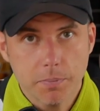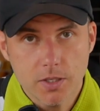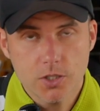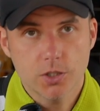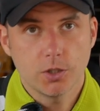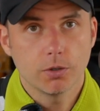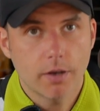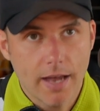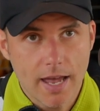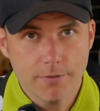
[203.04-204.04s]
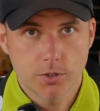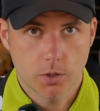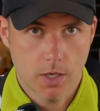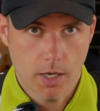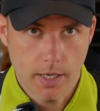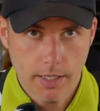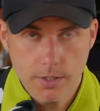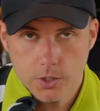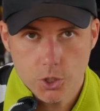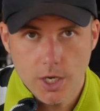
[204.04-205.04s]
means you don't have to
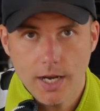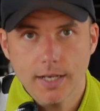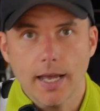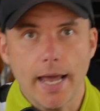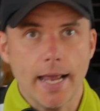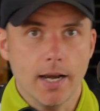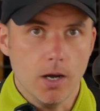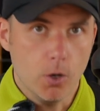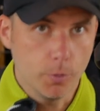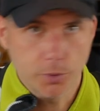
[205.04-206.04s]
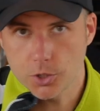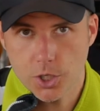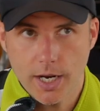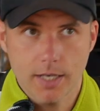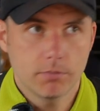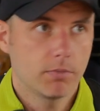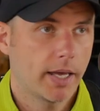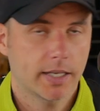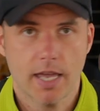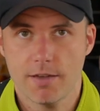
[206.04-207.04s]
clean the chain and loop the chain
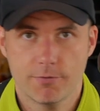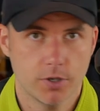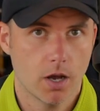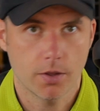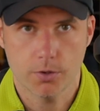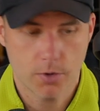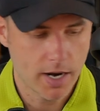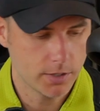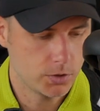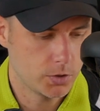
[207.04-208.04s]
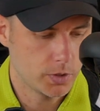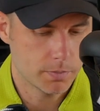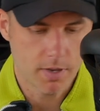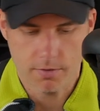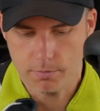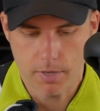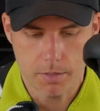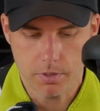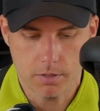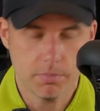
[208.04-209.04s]
like every other ride. You do it
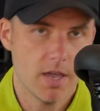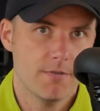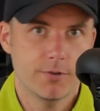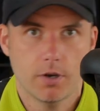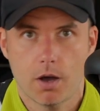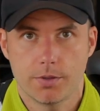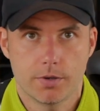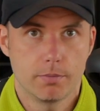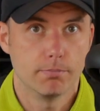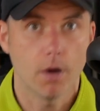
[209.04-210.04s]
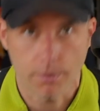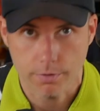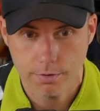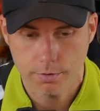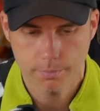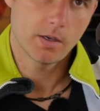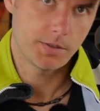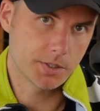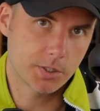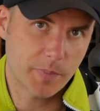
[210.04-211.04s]
maybe every other month.
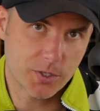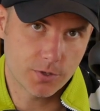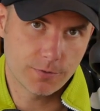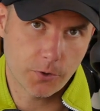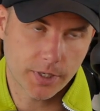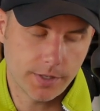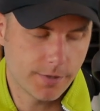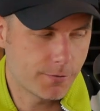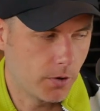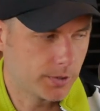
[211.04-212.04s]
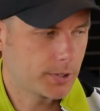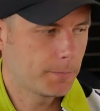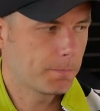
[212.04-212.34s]
The suspension fork in the front.